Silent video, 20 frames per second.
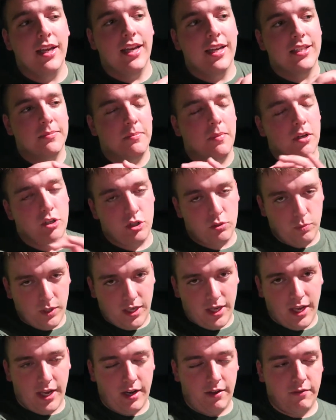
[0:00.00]
as much as we
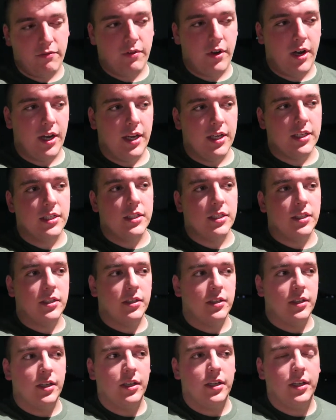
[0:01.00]
can on Fridays
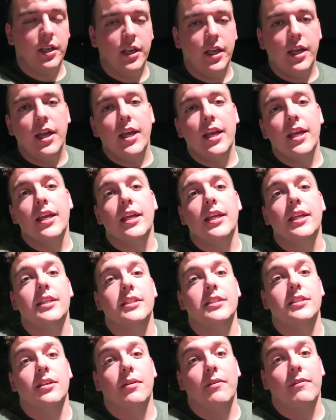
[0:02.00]

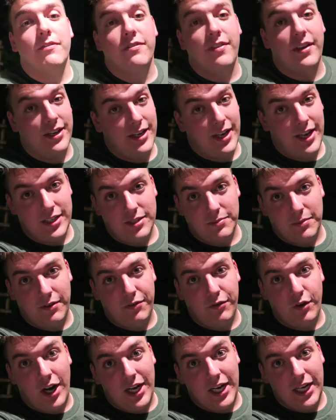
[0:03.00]
is
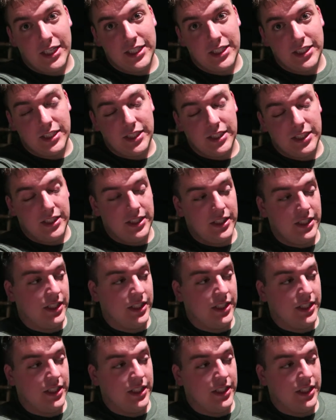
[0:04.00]
Fantasmic Fridays.